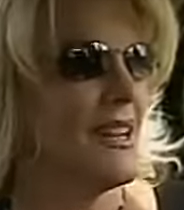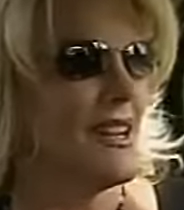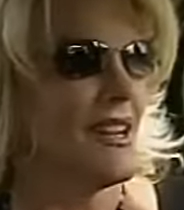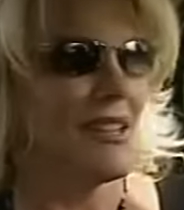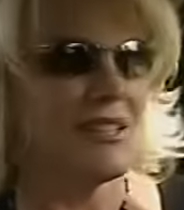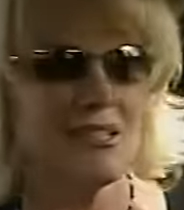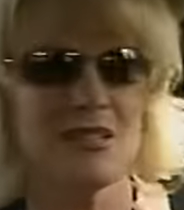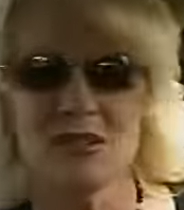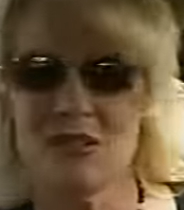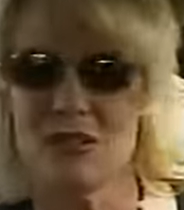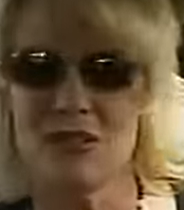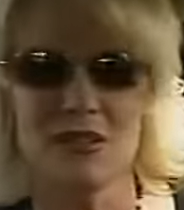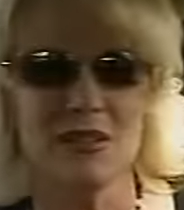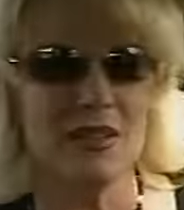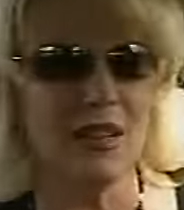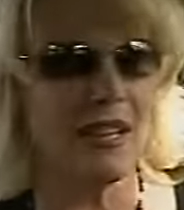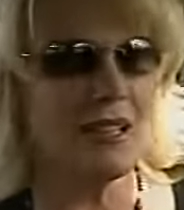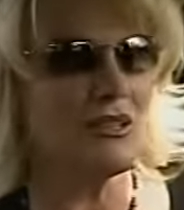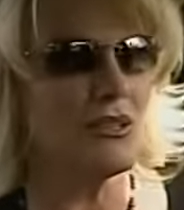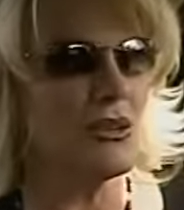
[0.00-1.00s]
Because there's,
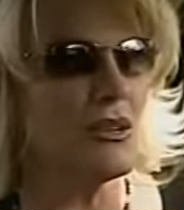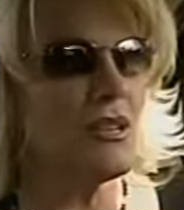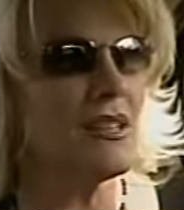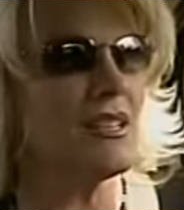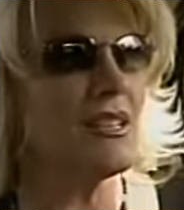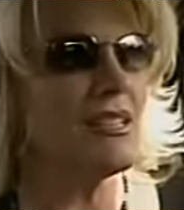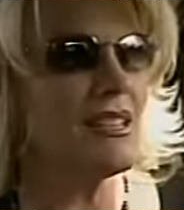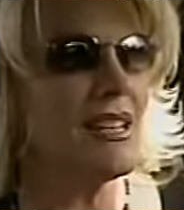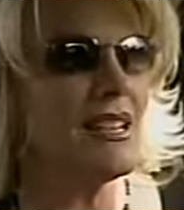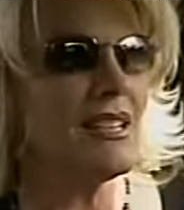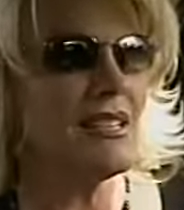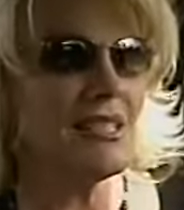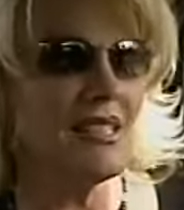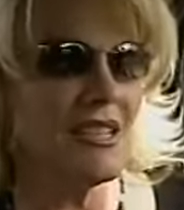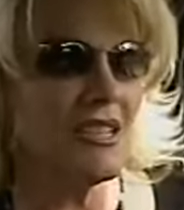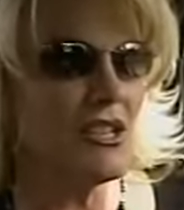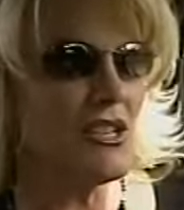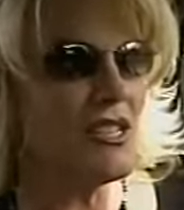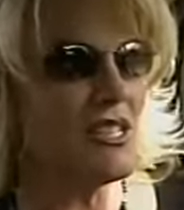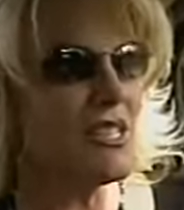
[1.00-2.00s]
like Dorothy says,
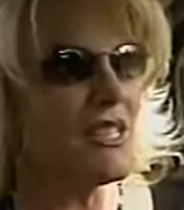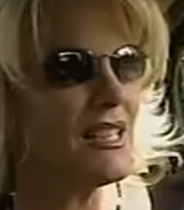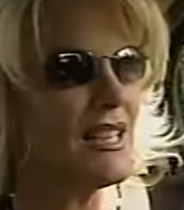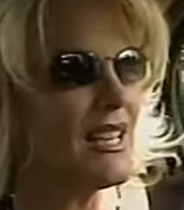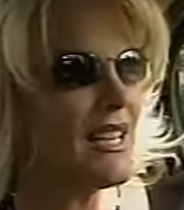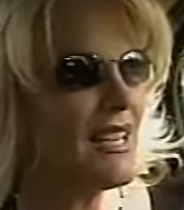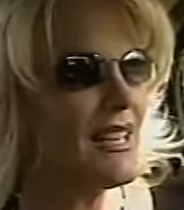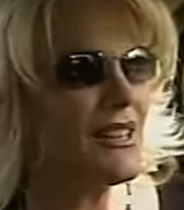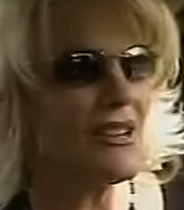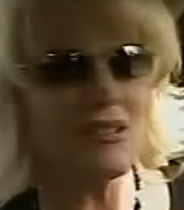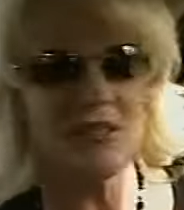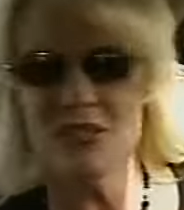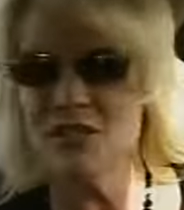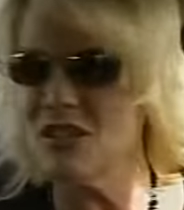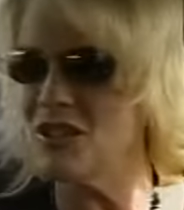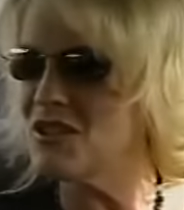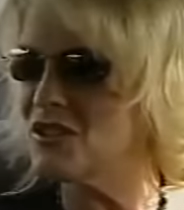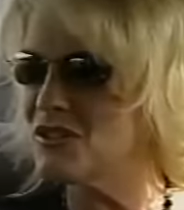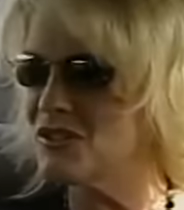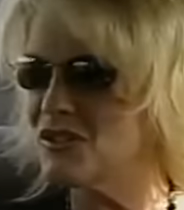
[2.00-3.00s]
as she's clicking those
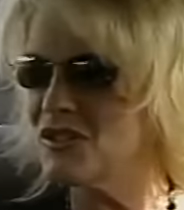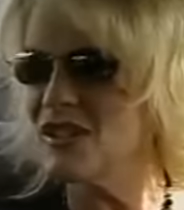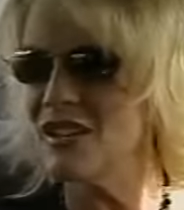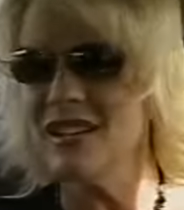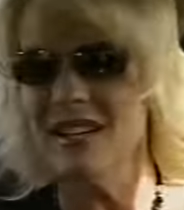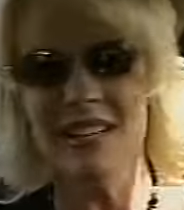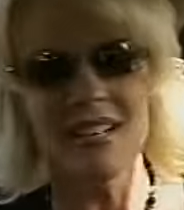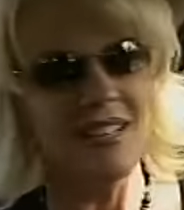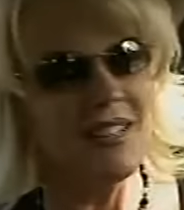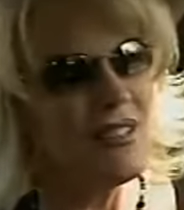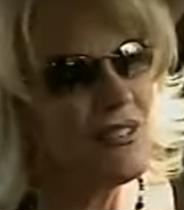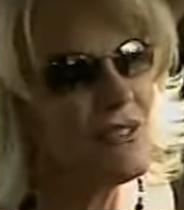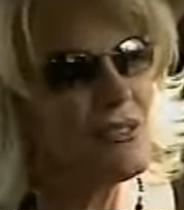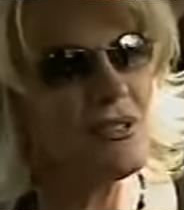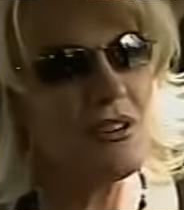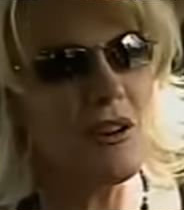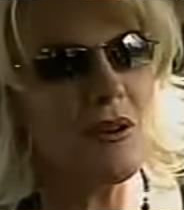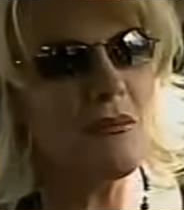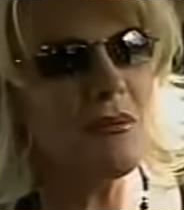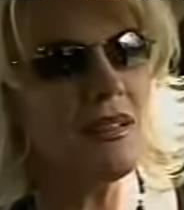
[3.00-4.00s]
toes,
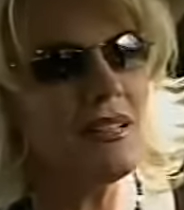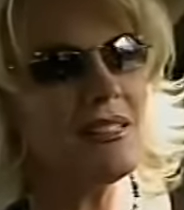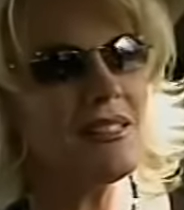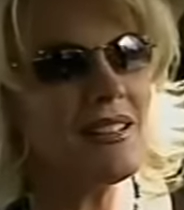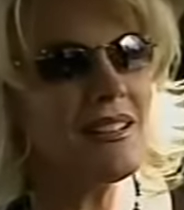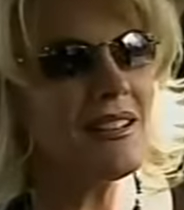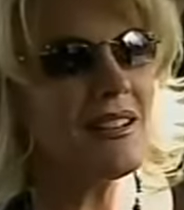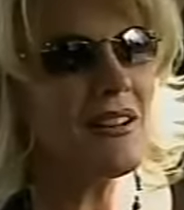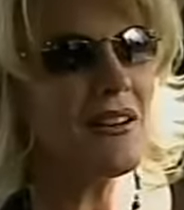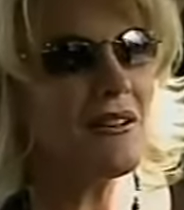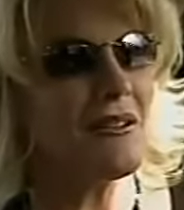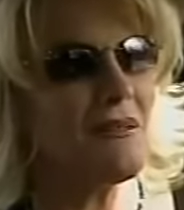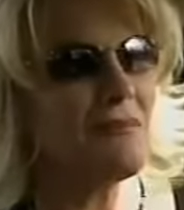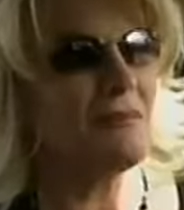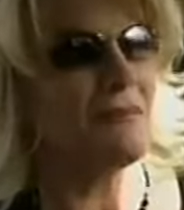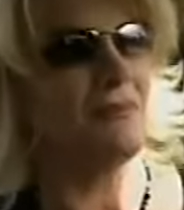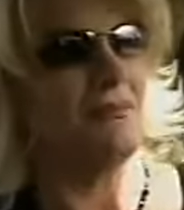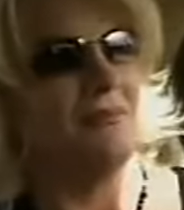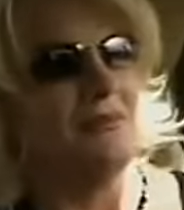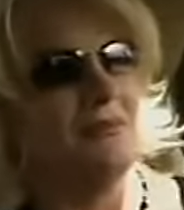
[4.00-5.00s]
there's no place like home.